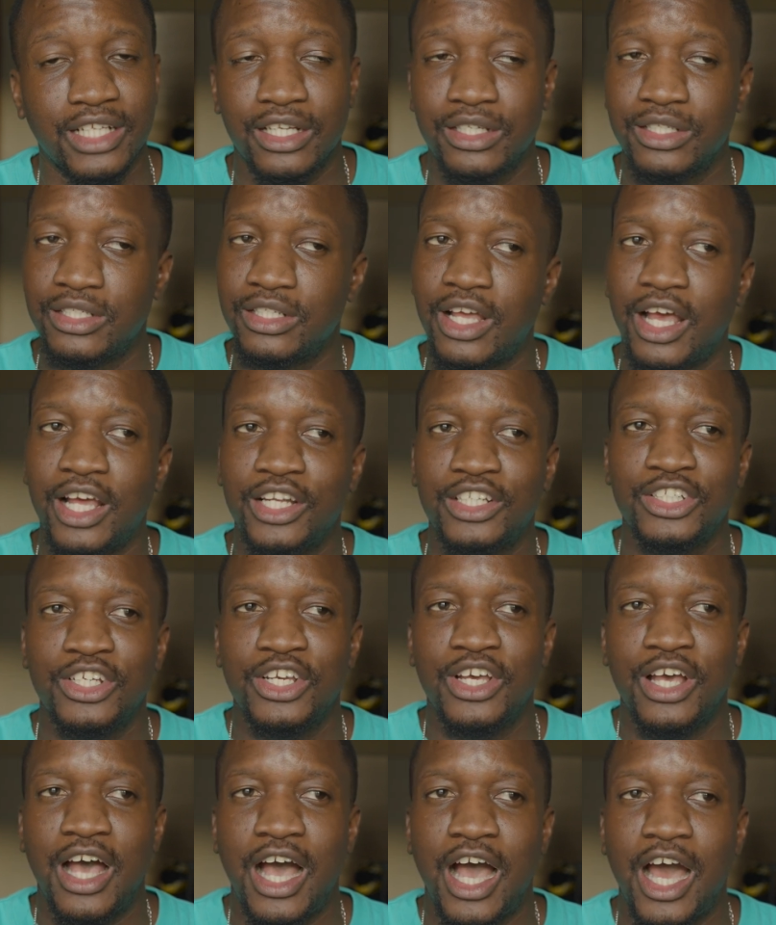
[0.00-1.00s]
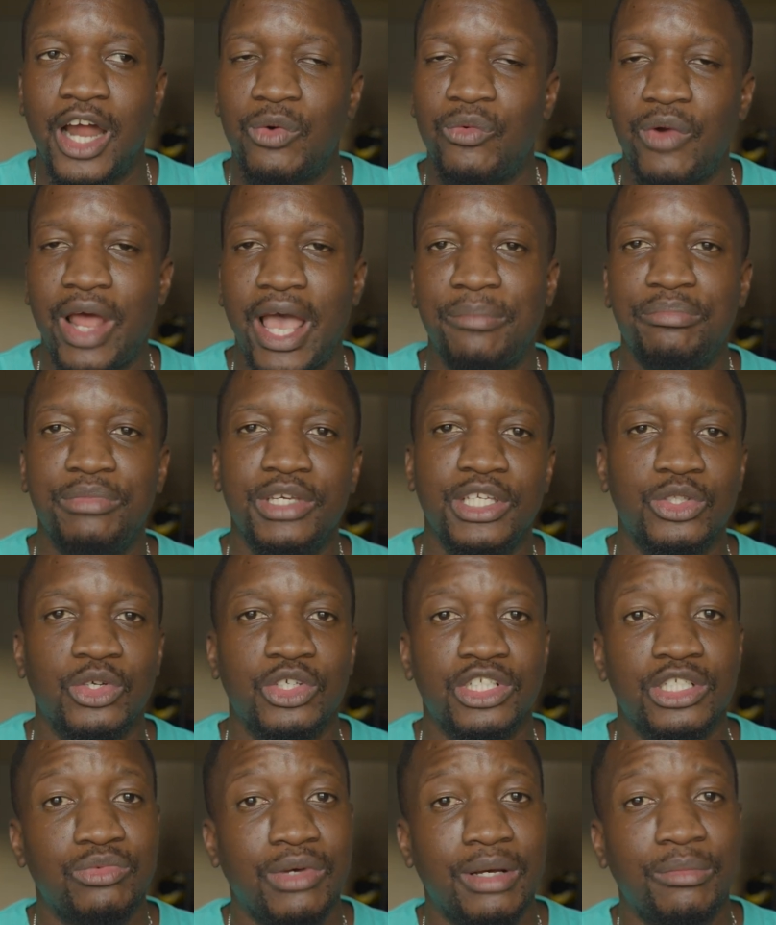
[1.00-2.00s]
I could not rap in
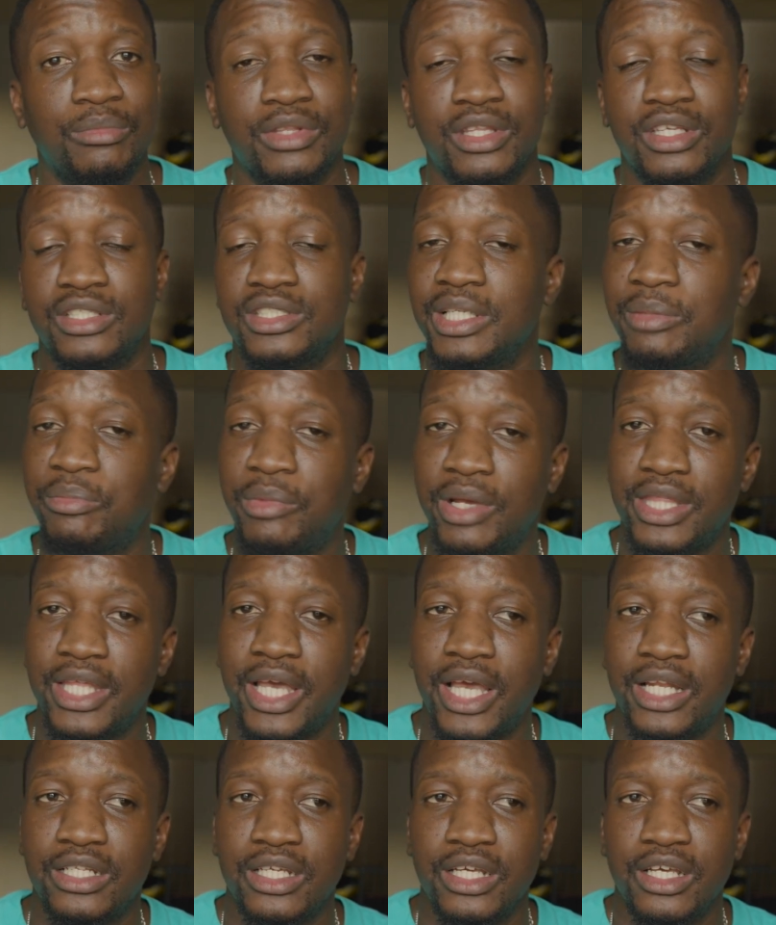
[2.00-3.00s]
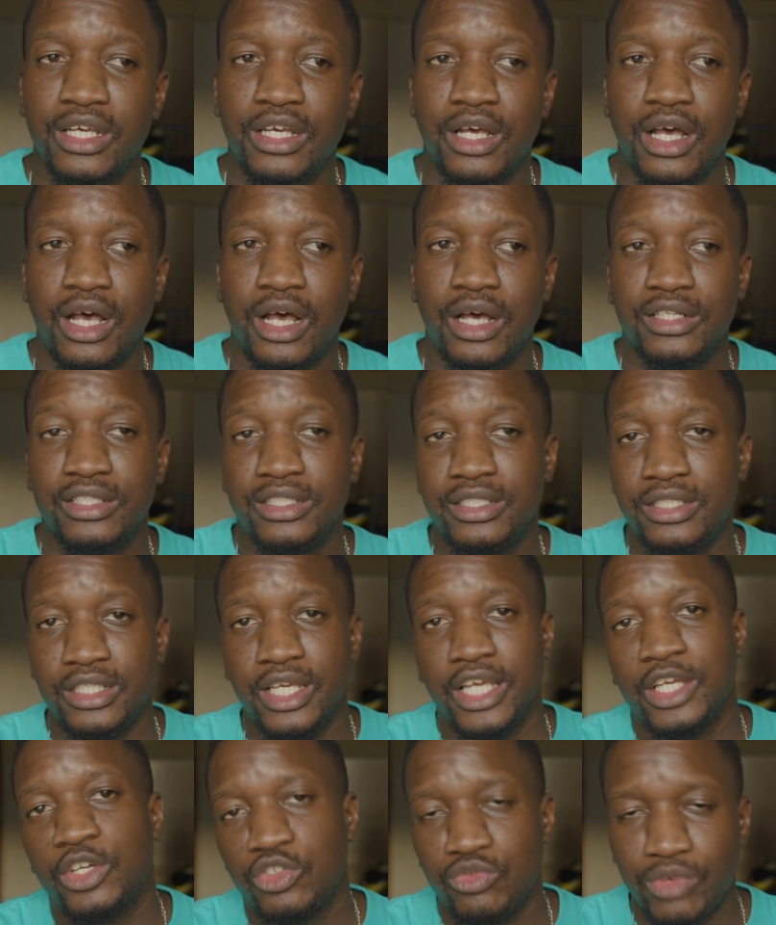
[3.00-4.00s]
Oshuambo the same way that
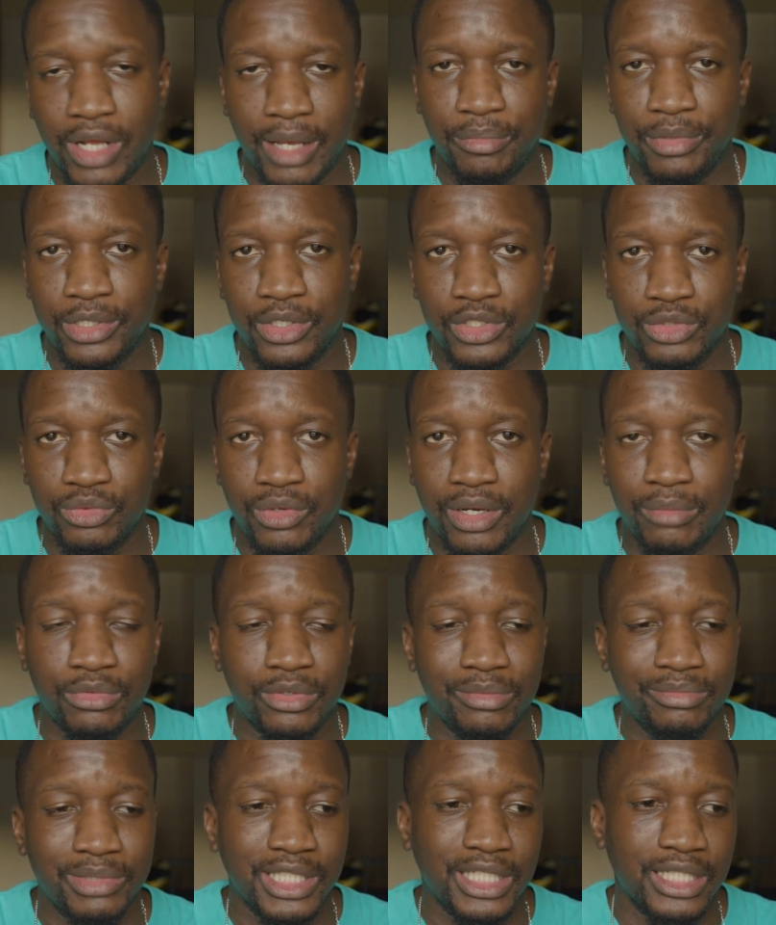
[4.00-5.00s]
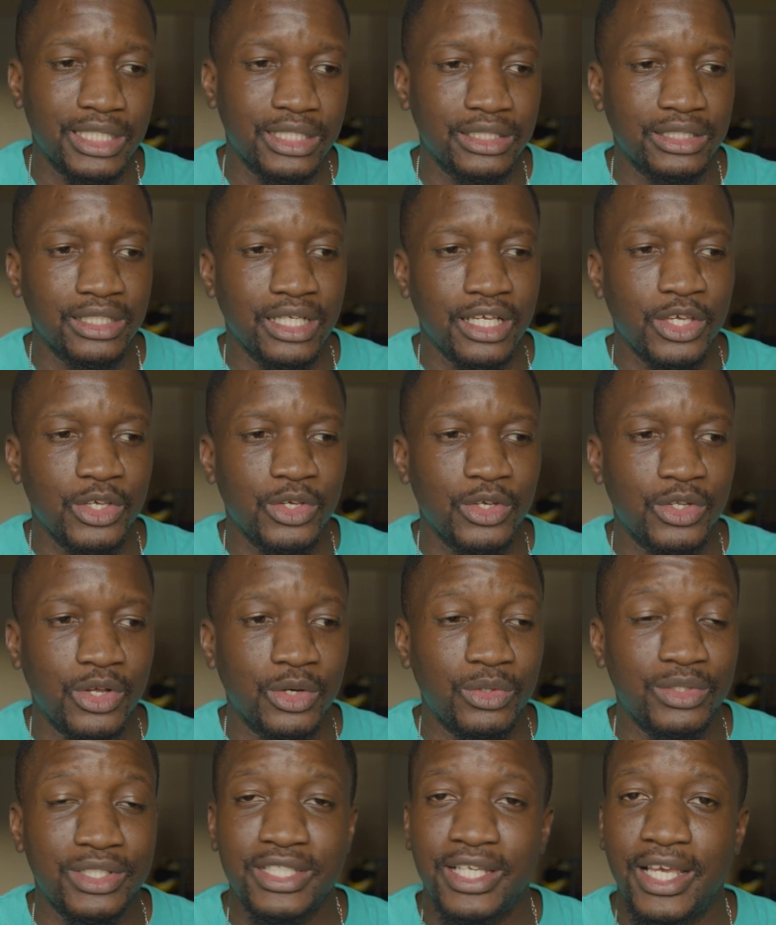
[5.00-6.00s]
Dee'a could rap in Oshuambo, because
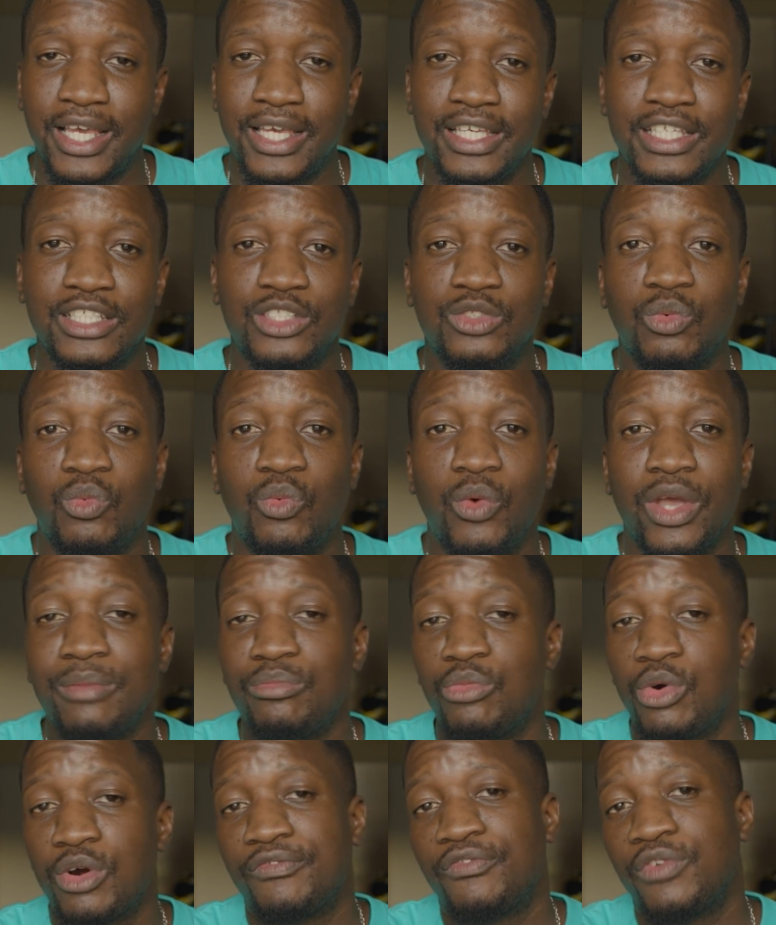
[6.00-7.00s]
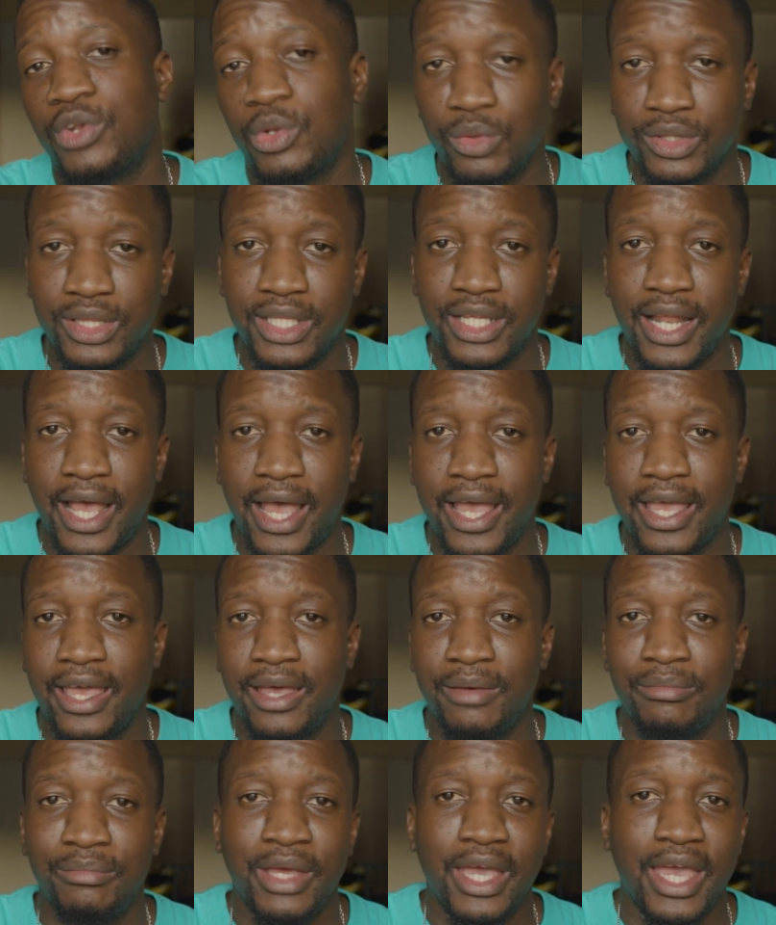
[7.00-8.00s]
Dee'a is way more fluent than I
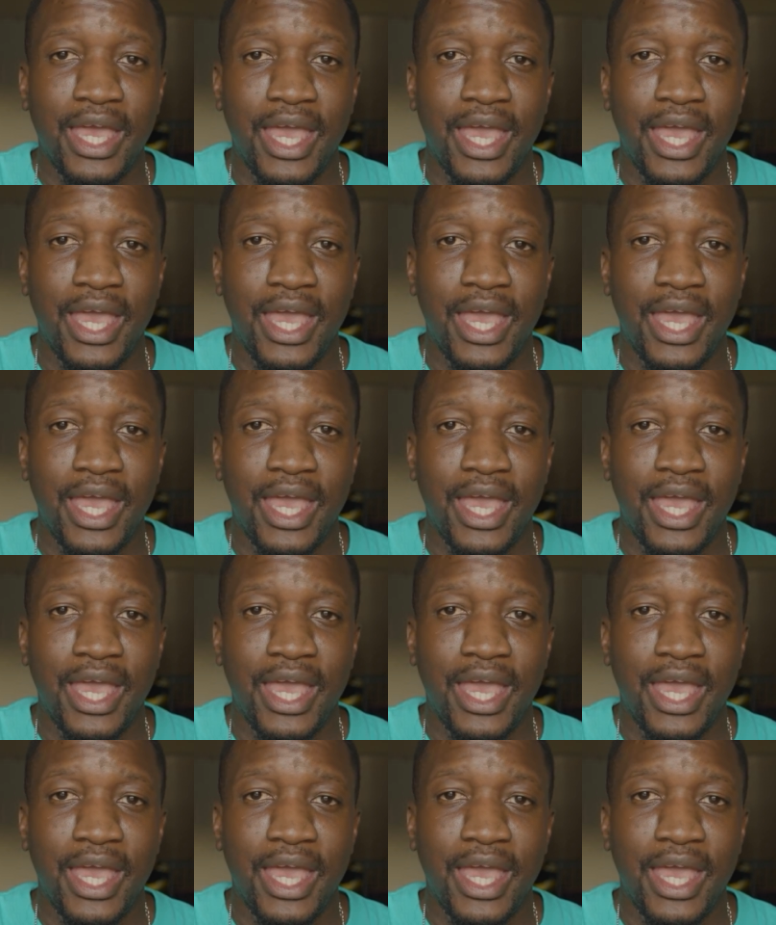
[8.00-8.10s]
am,